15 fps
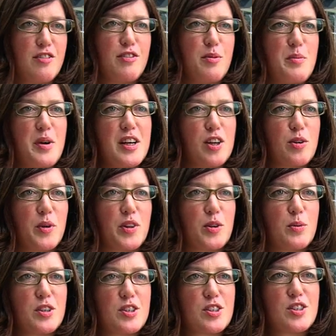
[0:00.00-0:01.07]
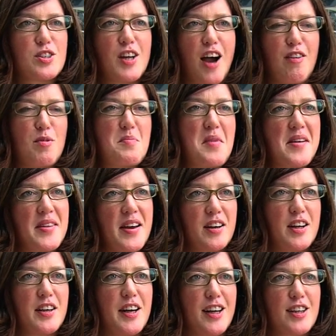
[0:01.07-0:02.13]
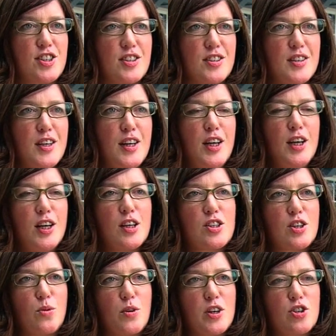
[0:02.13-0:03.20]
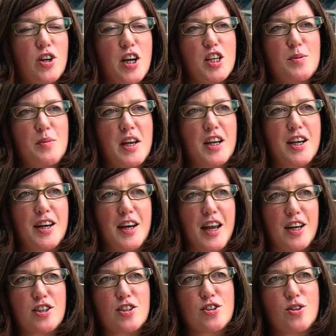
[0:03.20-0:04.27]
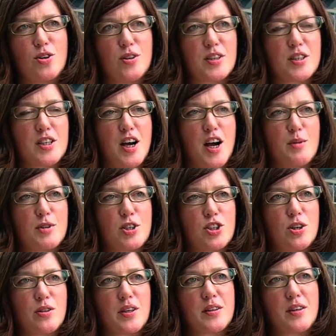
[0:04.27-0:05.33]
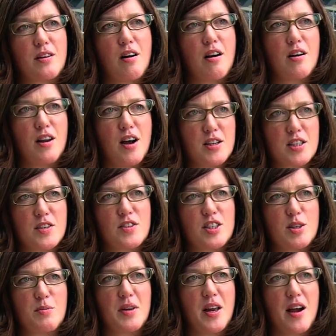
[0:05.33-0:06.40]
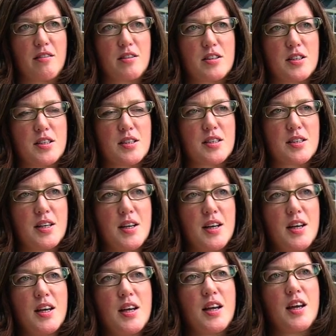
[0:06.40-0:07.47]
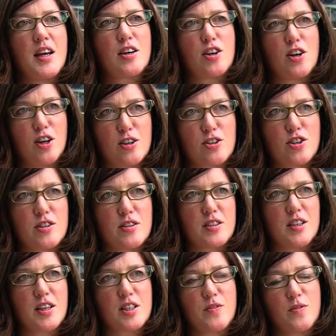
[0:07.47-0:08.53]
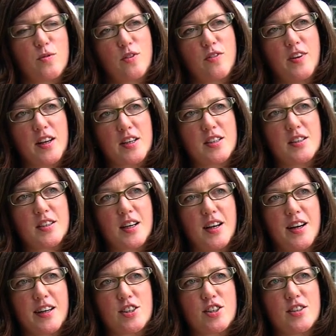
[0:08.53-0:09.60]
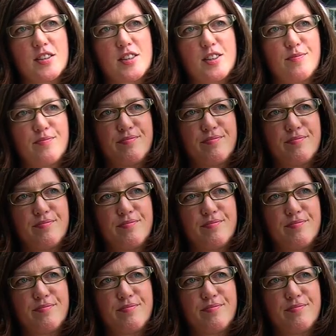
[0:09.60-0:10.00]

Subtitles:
familiar with. We just haven't made that connection. So we're trying to make connections all the time to show that there are lots of similarities in cultures as reflected in the collections.